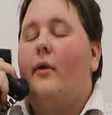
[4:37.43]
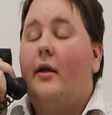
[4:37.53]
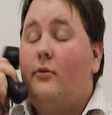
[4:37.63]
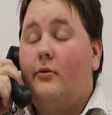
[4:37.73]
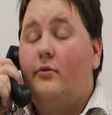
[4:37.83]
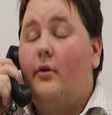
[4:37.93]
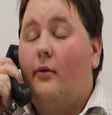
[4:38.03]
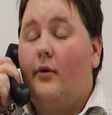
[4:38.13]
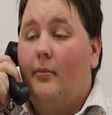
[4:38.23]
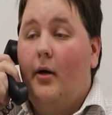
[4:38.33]
that's what's wrong
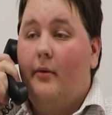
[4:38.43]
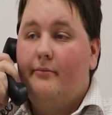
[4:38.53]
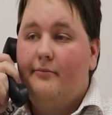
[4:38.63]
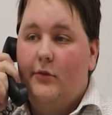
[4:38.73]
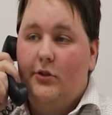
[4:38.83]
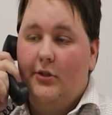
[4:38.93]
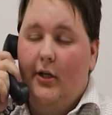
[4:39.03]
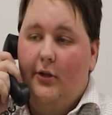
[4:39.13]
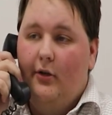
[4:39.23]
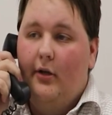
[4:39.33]
with your bomb. You just
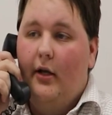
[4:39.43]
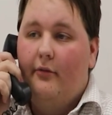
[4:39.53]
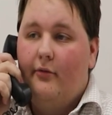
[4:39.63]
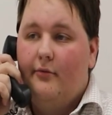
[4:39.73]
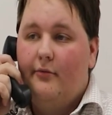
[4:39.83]
gotta turn it off.